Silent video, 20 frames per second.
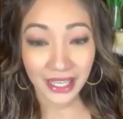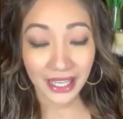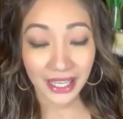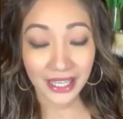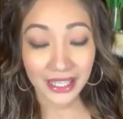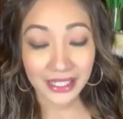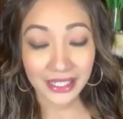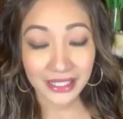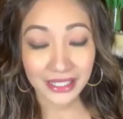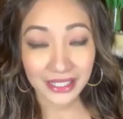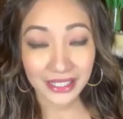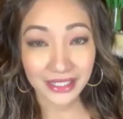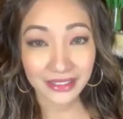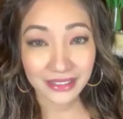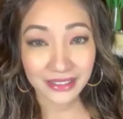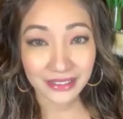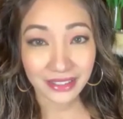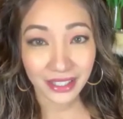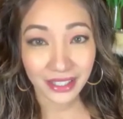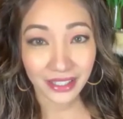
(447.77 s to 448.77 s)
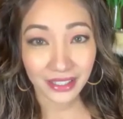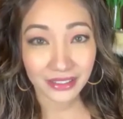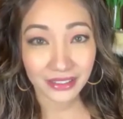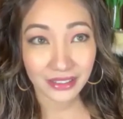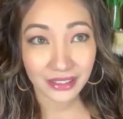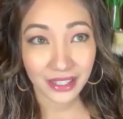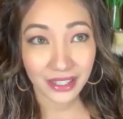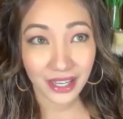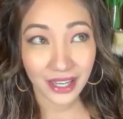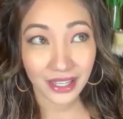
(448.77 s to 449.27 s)
And he said
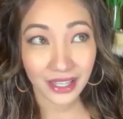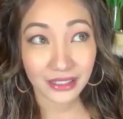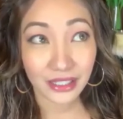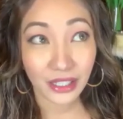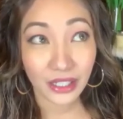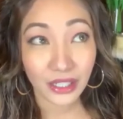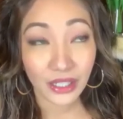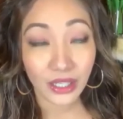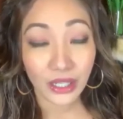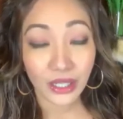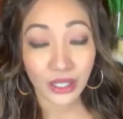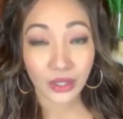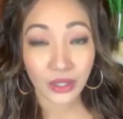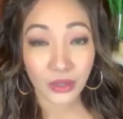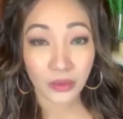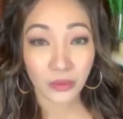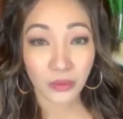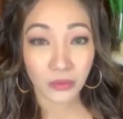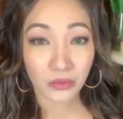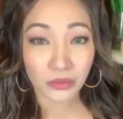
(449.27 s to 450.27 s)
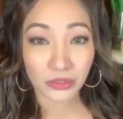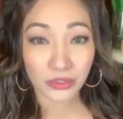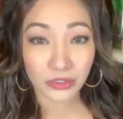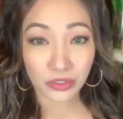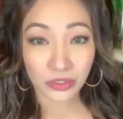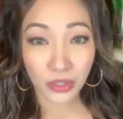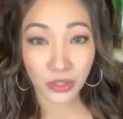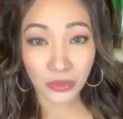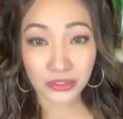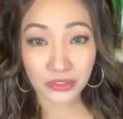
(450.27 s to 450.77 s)
that
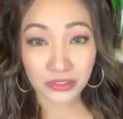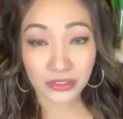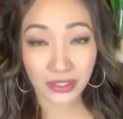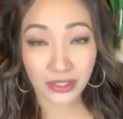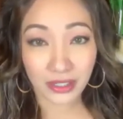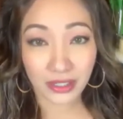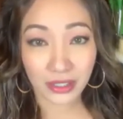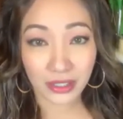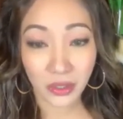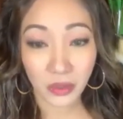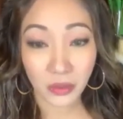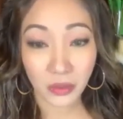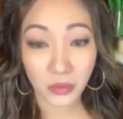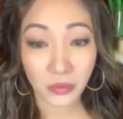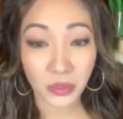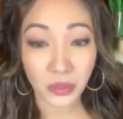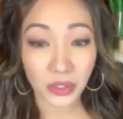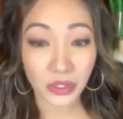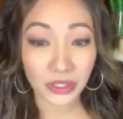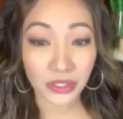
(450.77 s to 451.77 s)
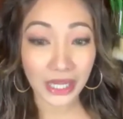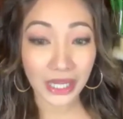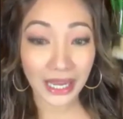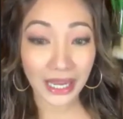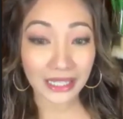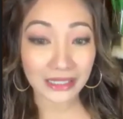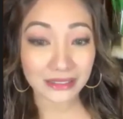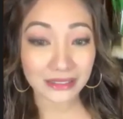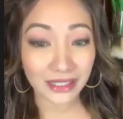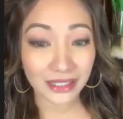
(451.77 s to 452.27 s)
Souza would
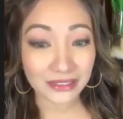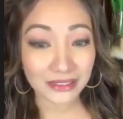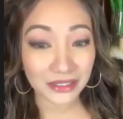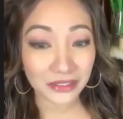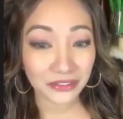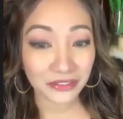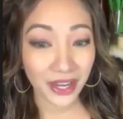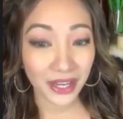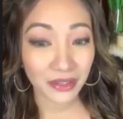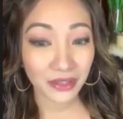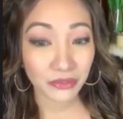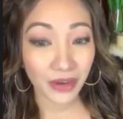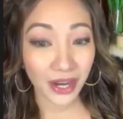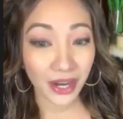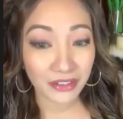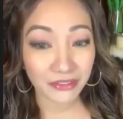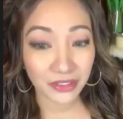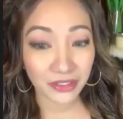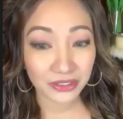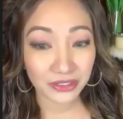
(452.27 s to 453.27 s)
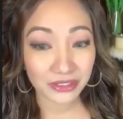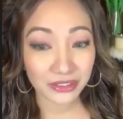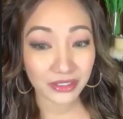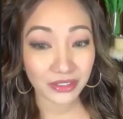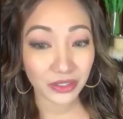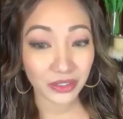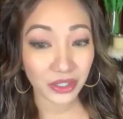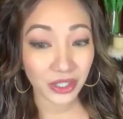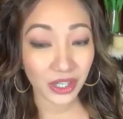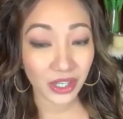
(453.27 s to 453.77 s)
identify rivals in
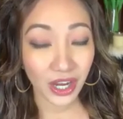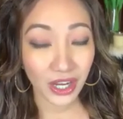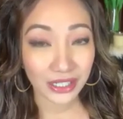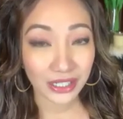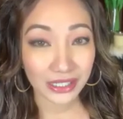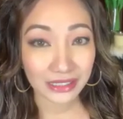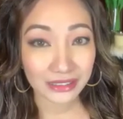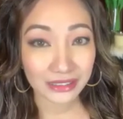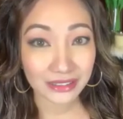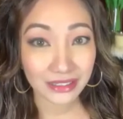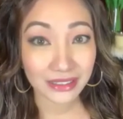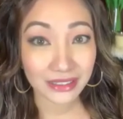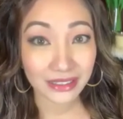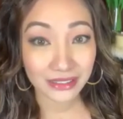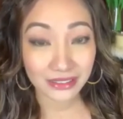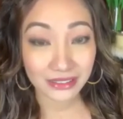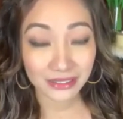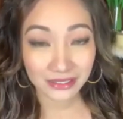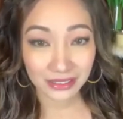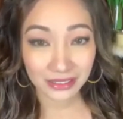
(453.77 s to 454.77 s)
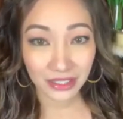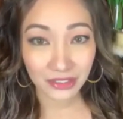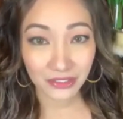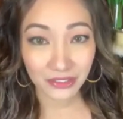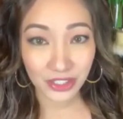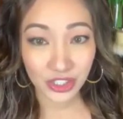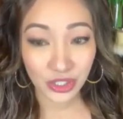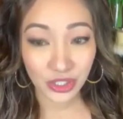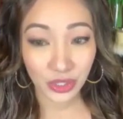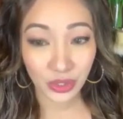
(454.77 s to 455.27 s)
narcotics in his TV
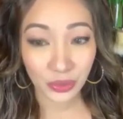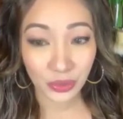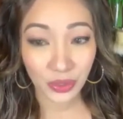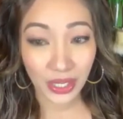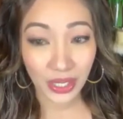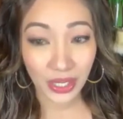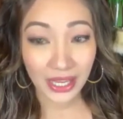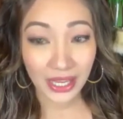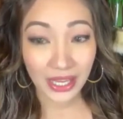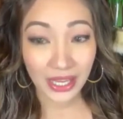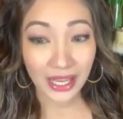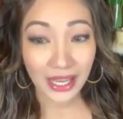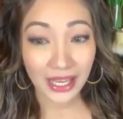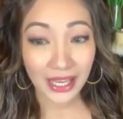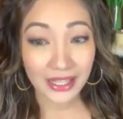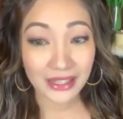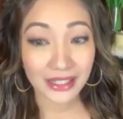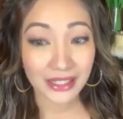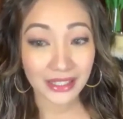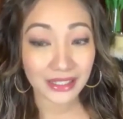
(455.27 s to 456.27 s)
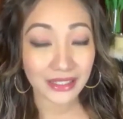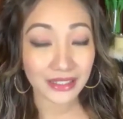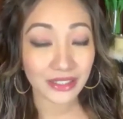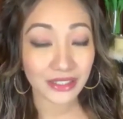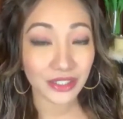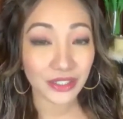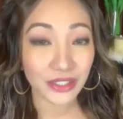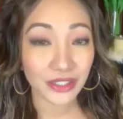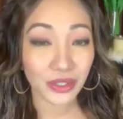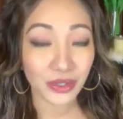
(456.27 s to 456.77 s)
show. And then,
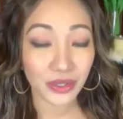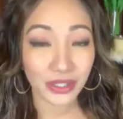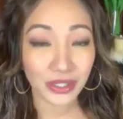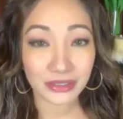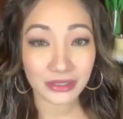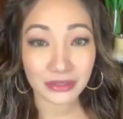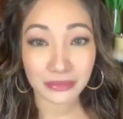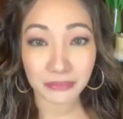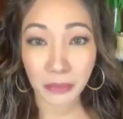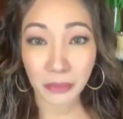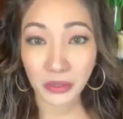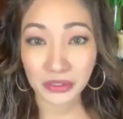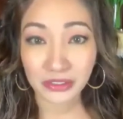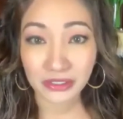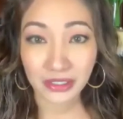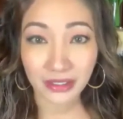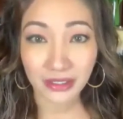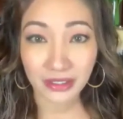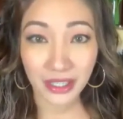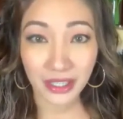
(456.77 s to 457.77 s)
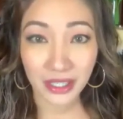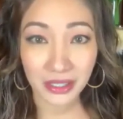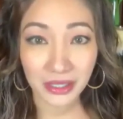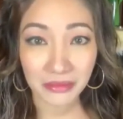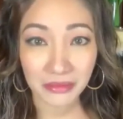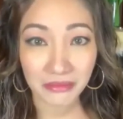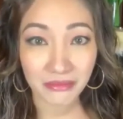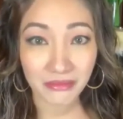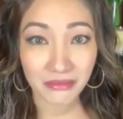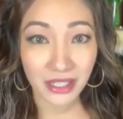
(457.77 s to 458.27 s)
you know, exposing
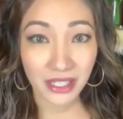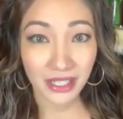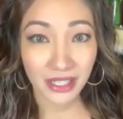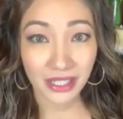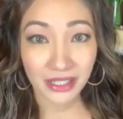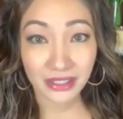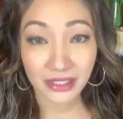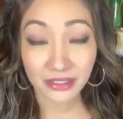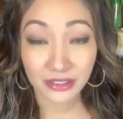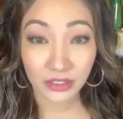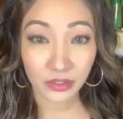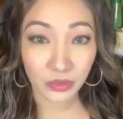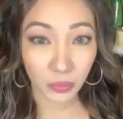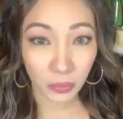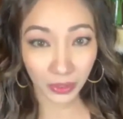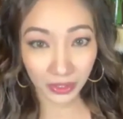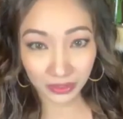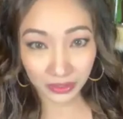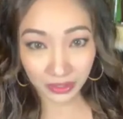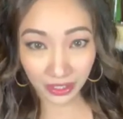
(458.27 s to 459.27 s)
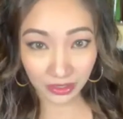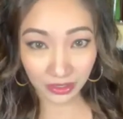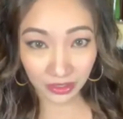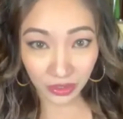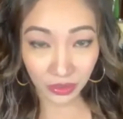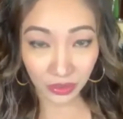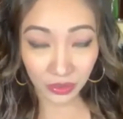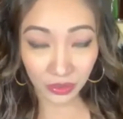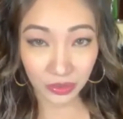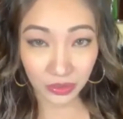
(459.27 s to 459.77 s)
them. This is what they
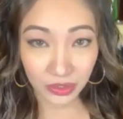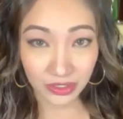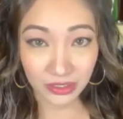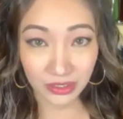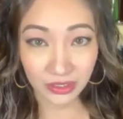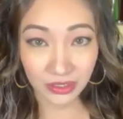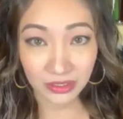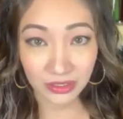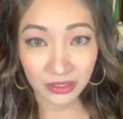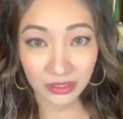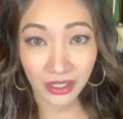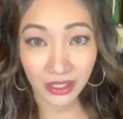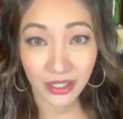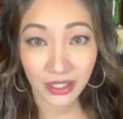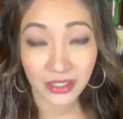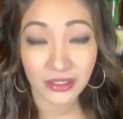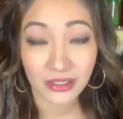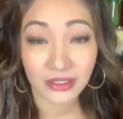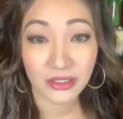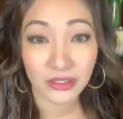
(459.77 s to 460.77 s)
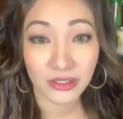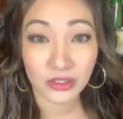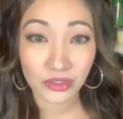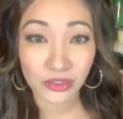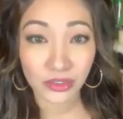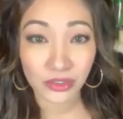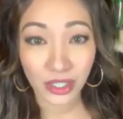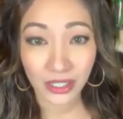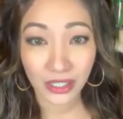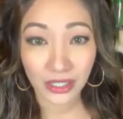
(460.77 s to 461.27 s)
do. This is like the
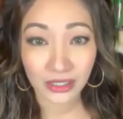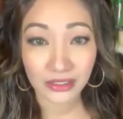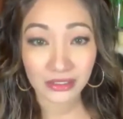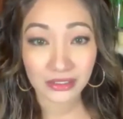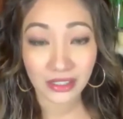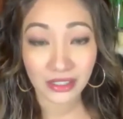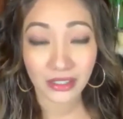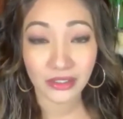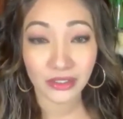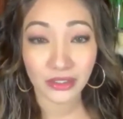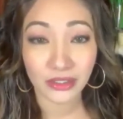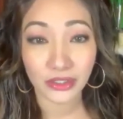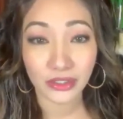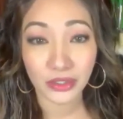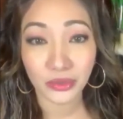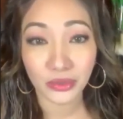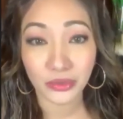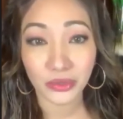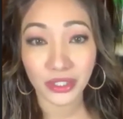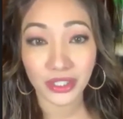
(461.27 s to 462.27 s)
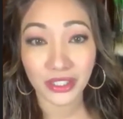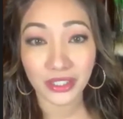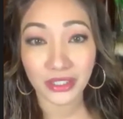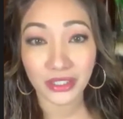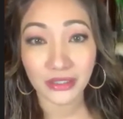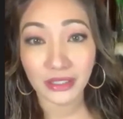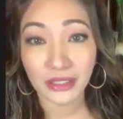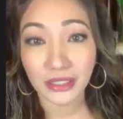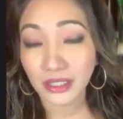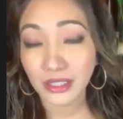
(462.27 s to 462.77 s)
drugs that they're
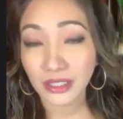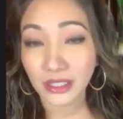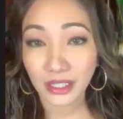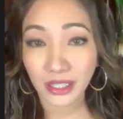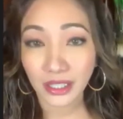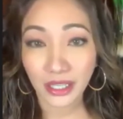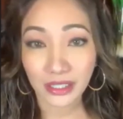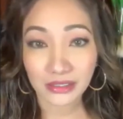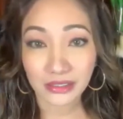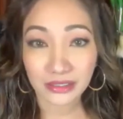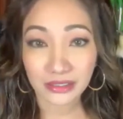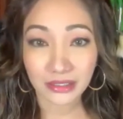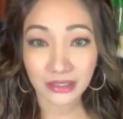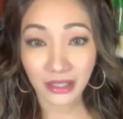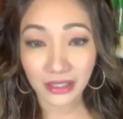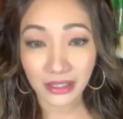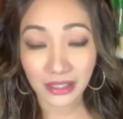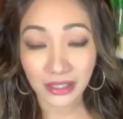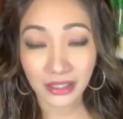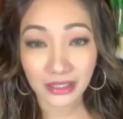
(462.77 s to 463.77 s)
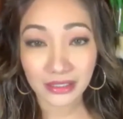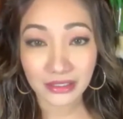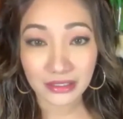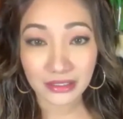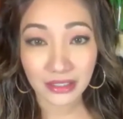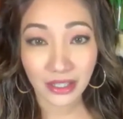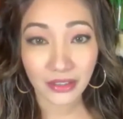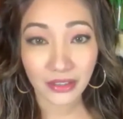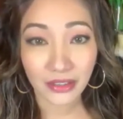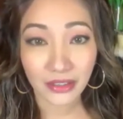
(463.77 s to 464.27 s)
doing and selling and
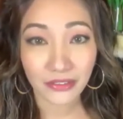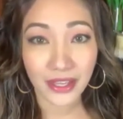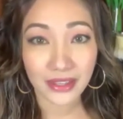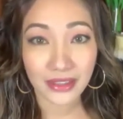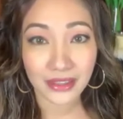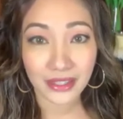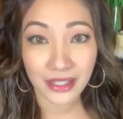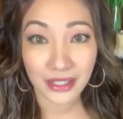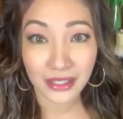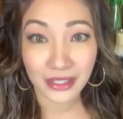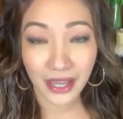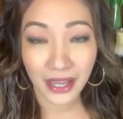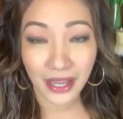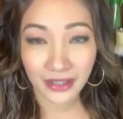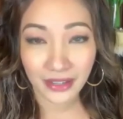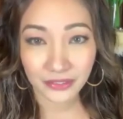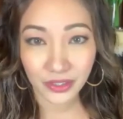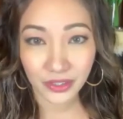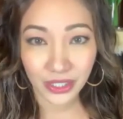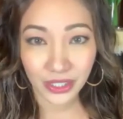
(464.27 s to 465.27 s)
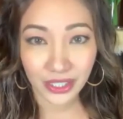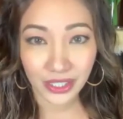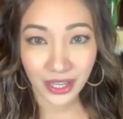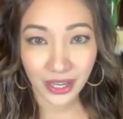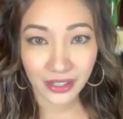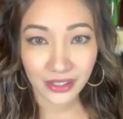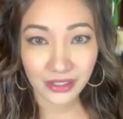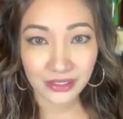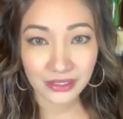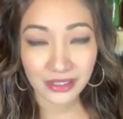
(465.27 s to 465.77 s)
stuff. And then after he
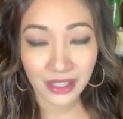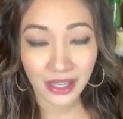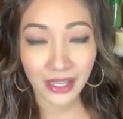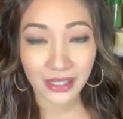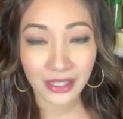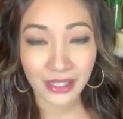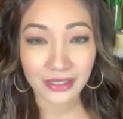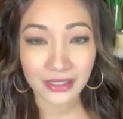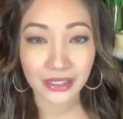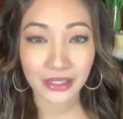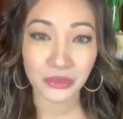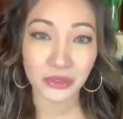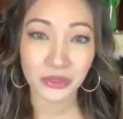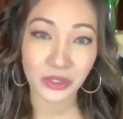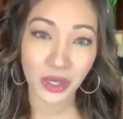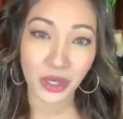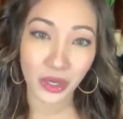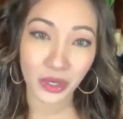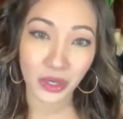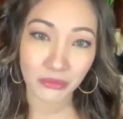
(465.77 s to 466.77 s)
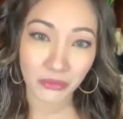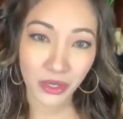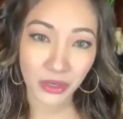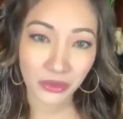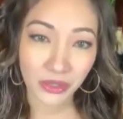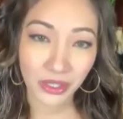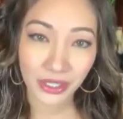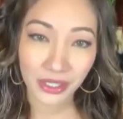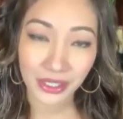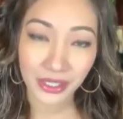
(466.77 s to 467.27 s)
airs that, he would call
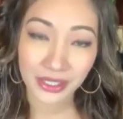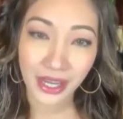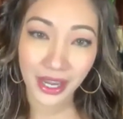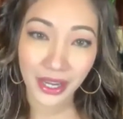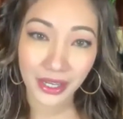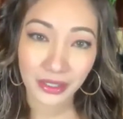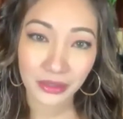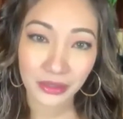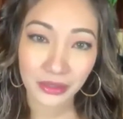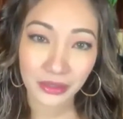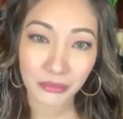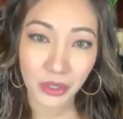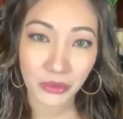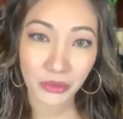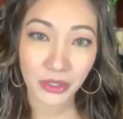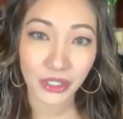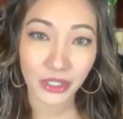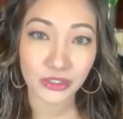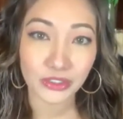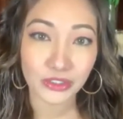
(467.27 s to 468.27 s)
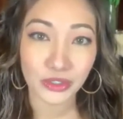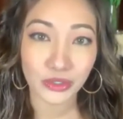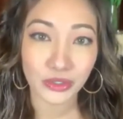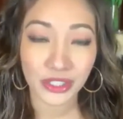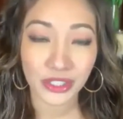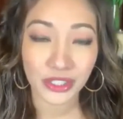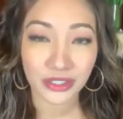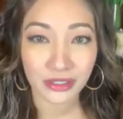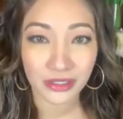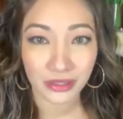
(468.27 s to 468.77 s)
Moa and hire Moa to
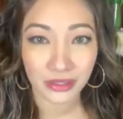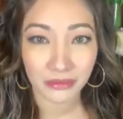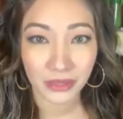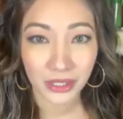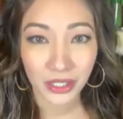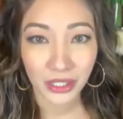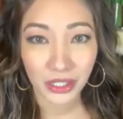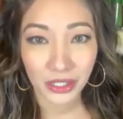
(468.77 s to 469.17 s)
kill them.